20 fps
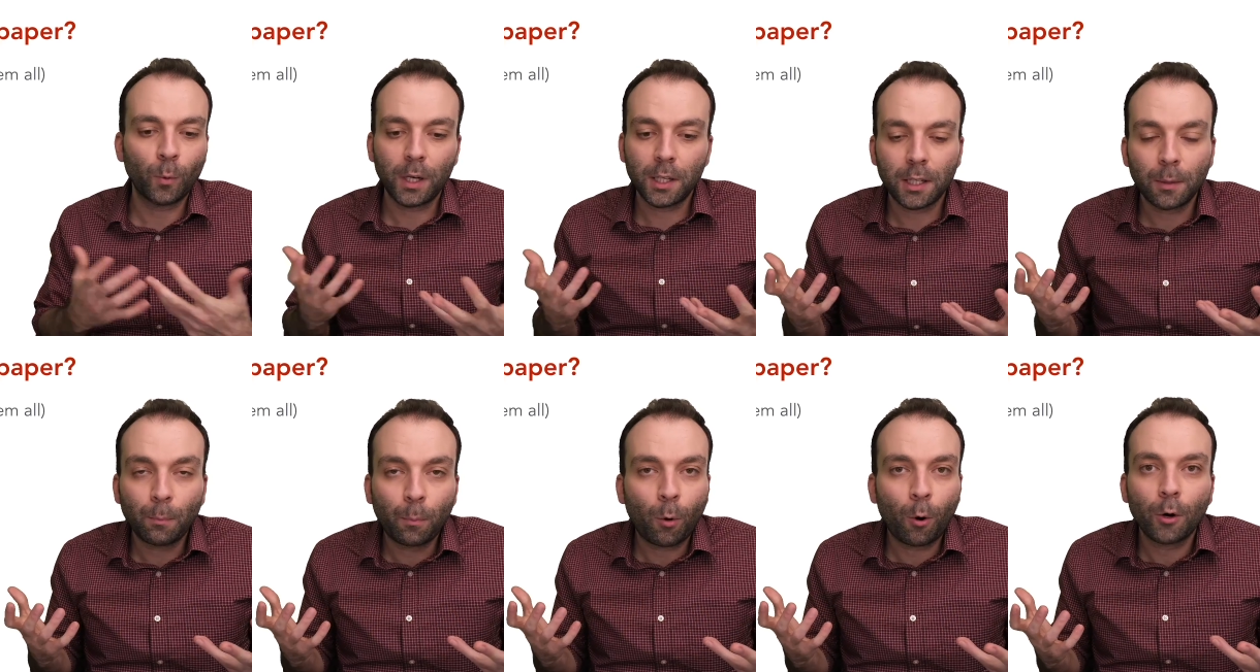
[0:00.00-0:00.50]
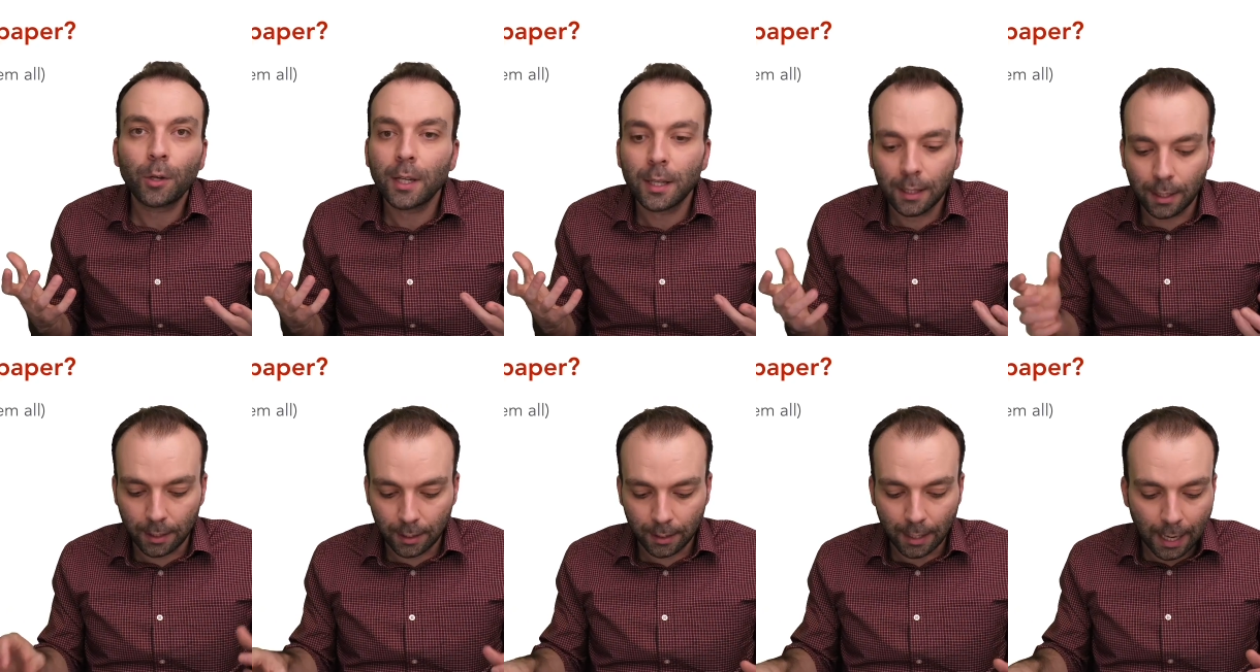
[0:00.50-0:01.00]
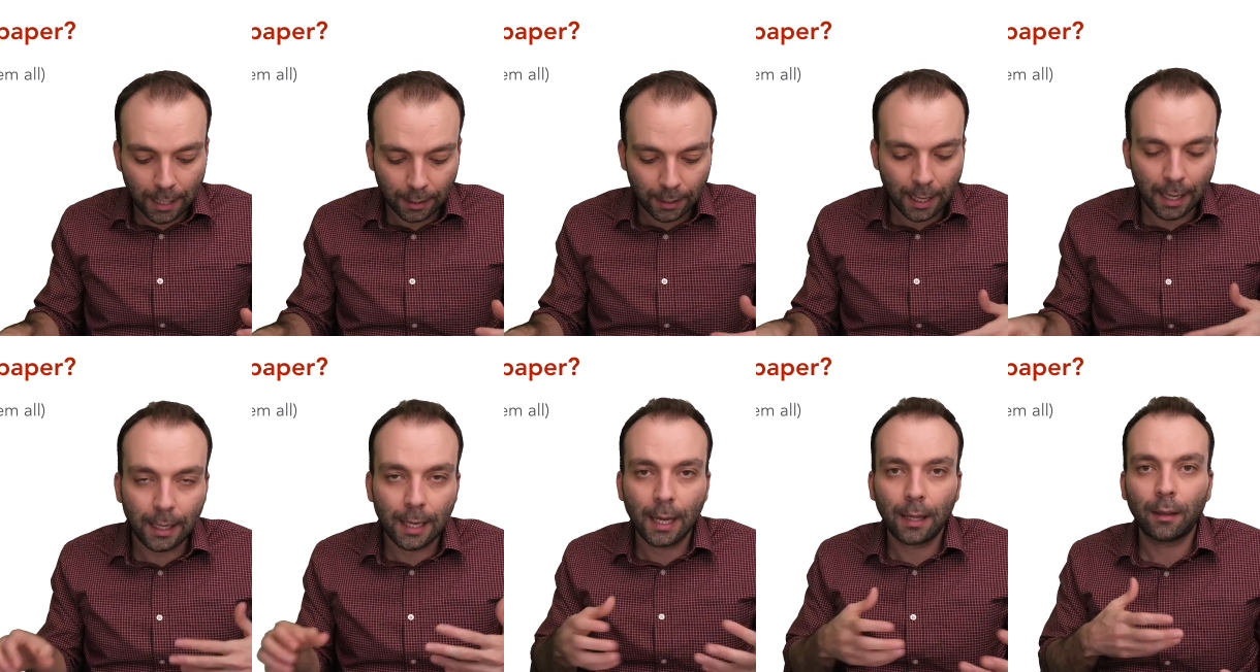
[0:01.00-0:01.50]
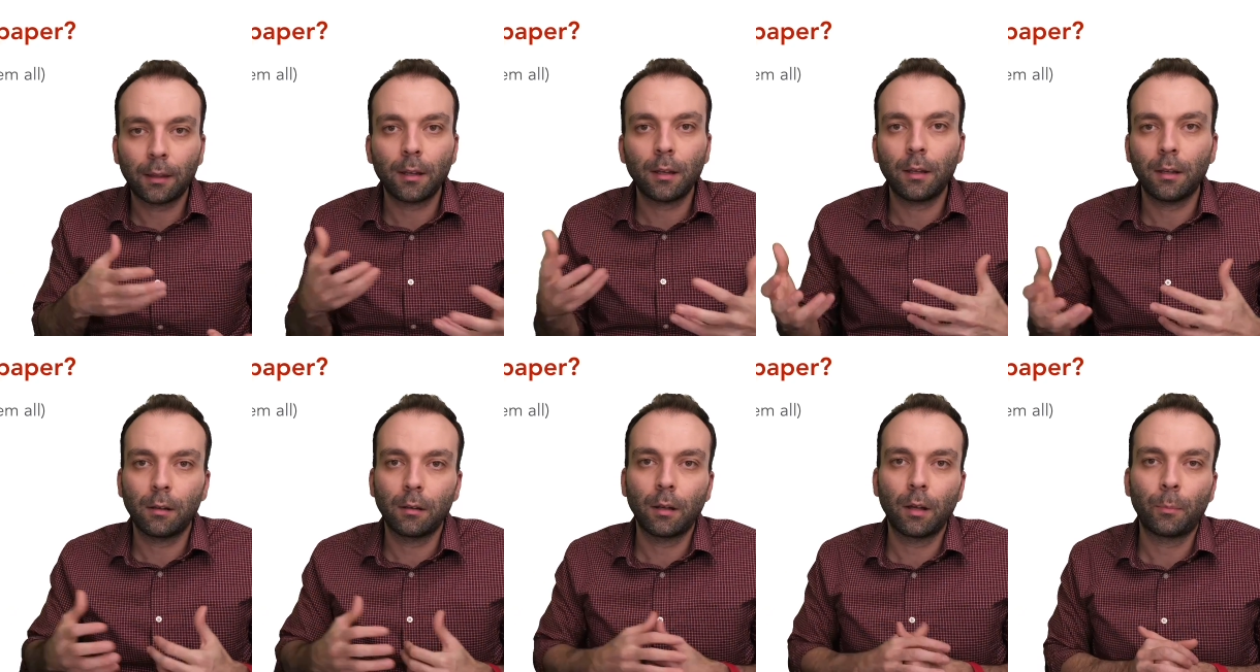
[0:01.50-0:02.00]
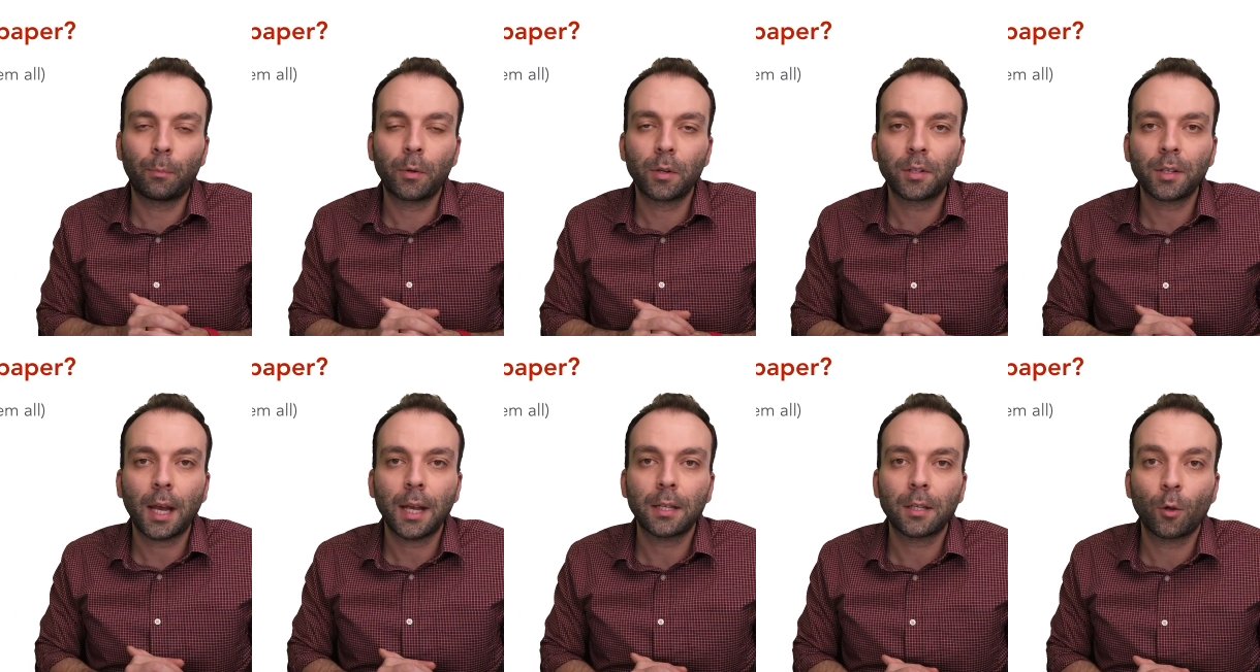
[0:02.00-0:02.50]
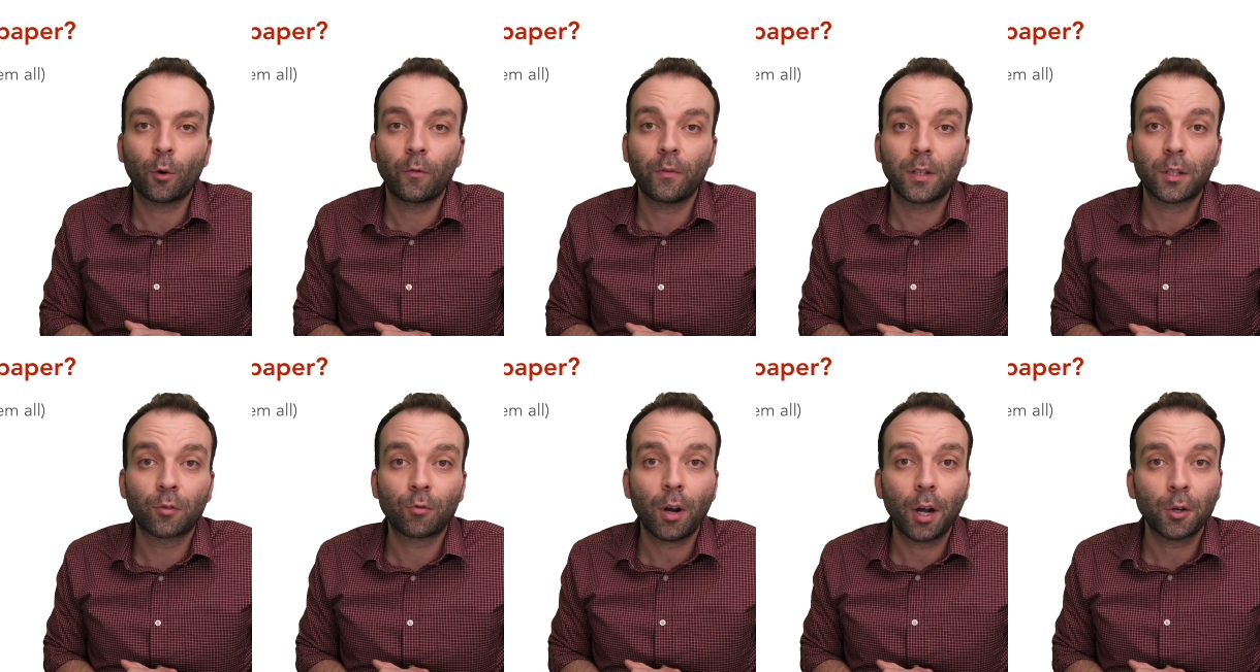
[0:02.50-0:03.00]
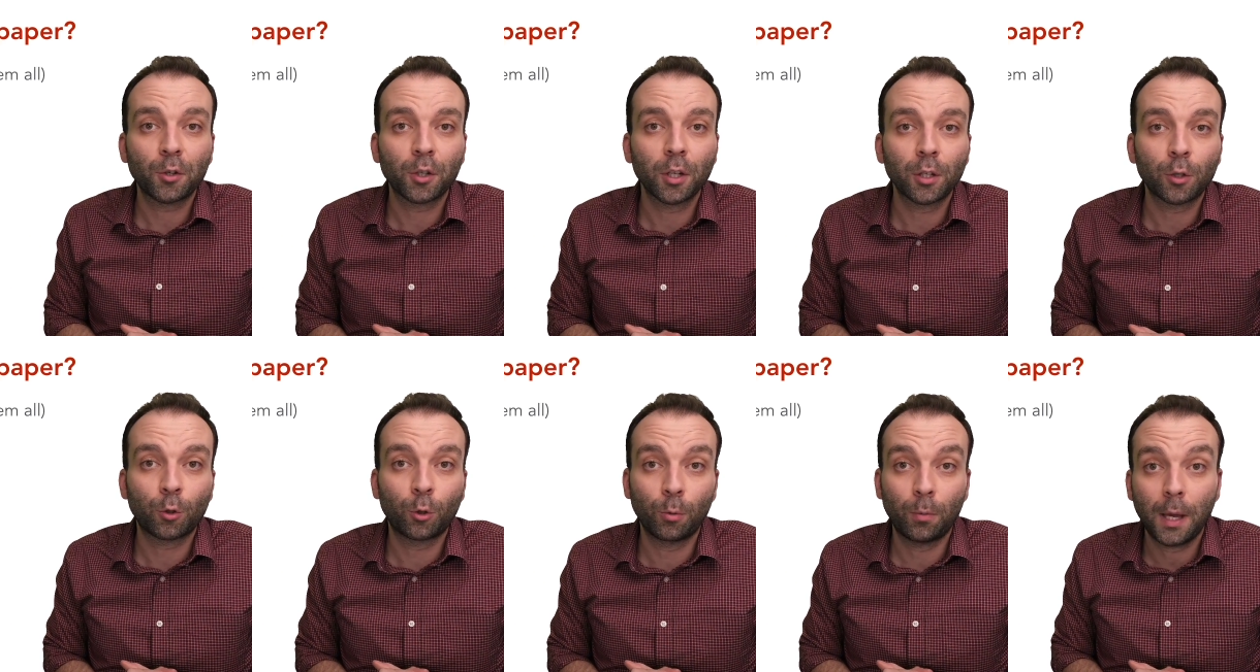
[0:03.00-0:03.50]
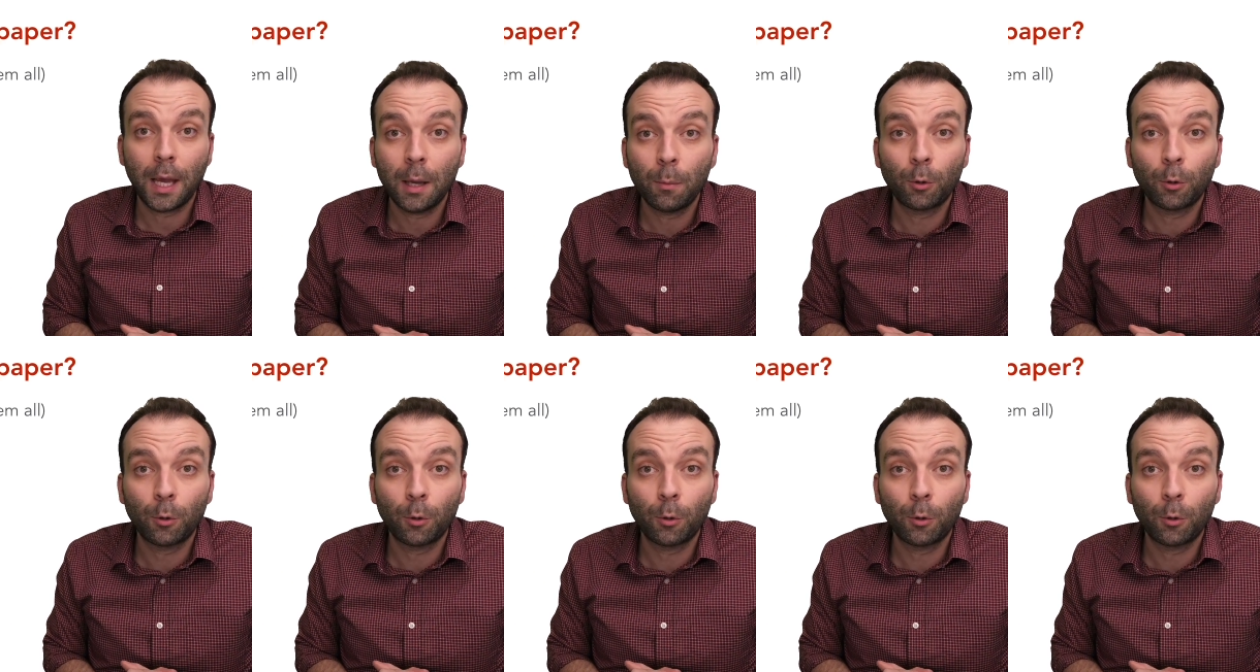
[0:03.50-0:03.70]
What is important is that they get the precise set of instructions to be